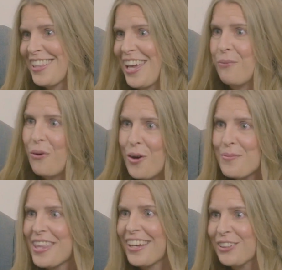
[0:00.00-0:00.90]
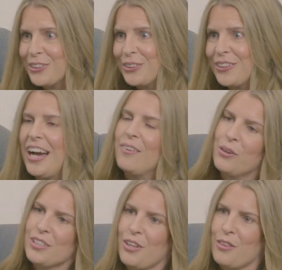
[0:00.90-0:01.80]
Are they warm, are they cool, and
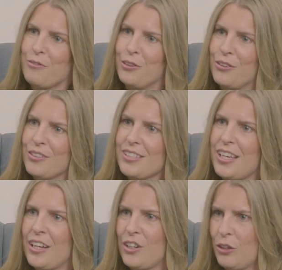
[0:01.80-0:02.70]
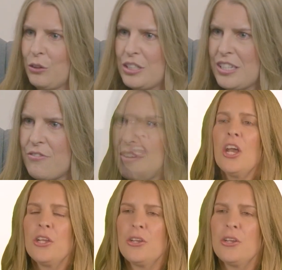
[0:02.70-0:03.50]
what's on the floors are going to look different.